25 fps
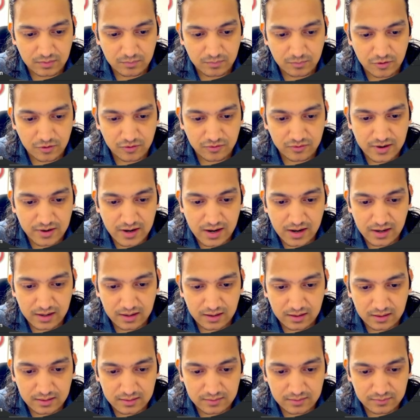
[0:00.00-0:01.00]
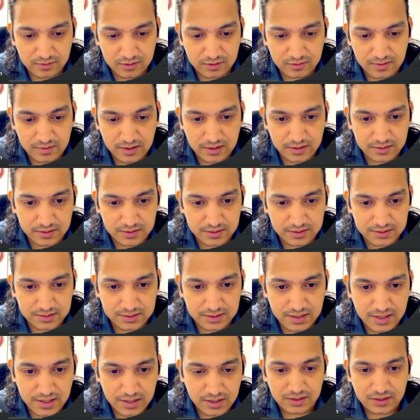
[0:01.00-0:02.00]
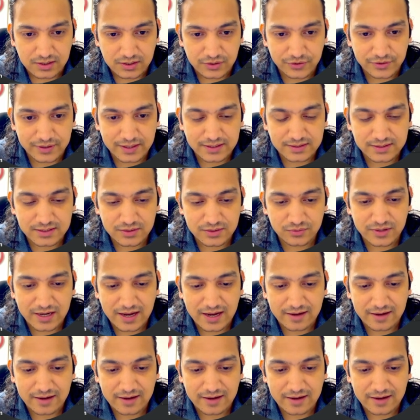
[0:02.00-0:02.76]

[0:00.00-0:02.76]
Profile, view my orders, you can see we